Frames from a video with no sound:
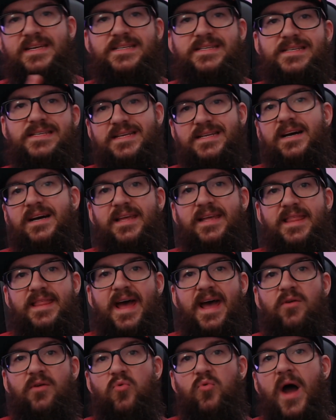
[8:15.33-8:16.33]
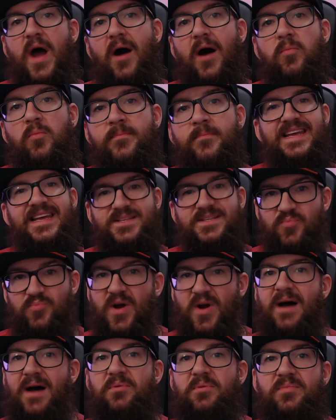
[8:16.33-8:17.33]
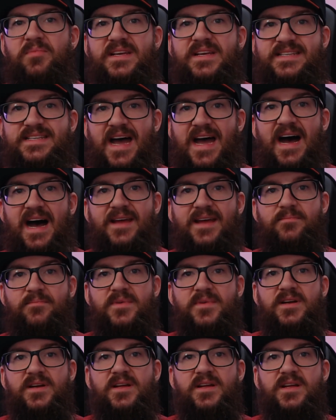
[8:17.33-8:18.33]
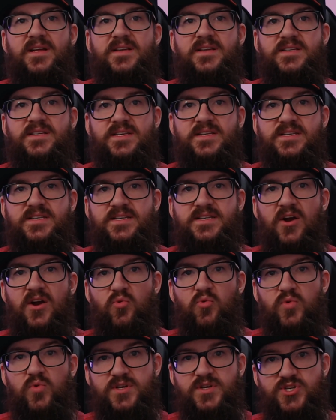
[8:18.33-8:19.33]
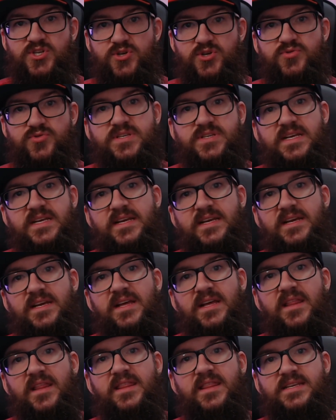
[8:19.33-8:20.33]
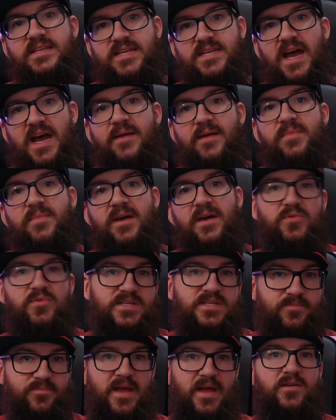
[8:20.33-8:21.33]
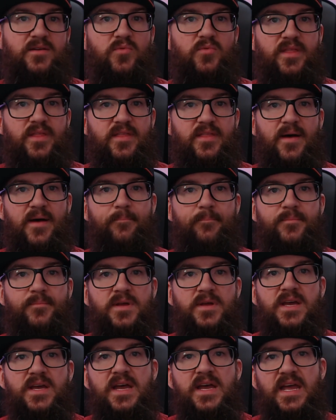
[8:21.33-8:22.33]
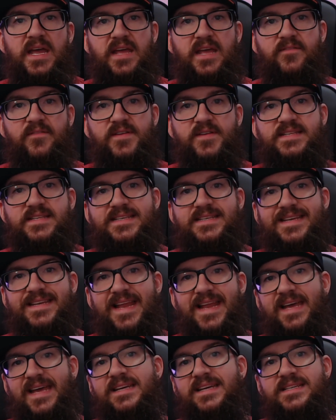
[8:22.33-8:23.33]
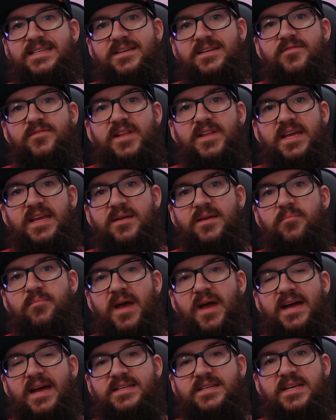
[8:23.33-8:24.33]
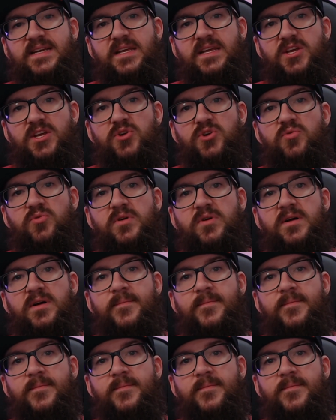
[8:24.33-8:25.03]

stuck in that realm, it's probably time to start reducing the time that we spend with them. If it's negatively impacting you,